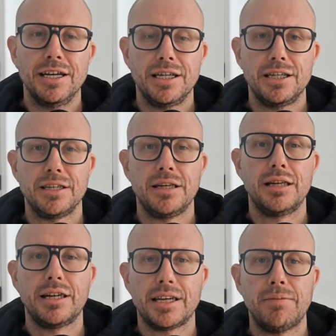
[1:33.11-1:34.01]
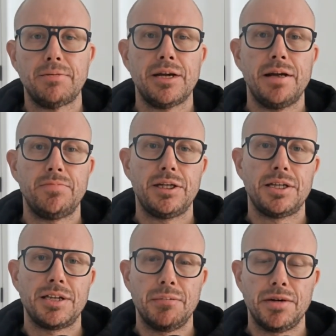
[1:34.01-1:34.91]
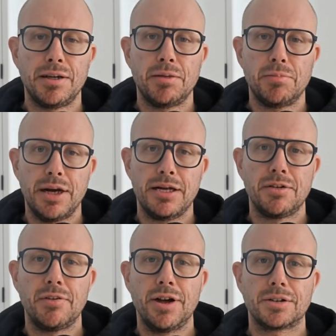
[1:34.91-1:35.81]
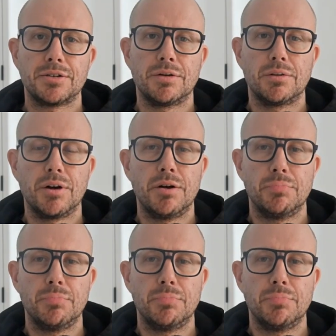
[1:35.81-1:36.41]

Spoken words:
is that the cap table is something that plays a functional role,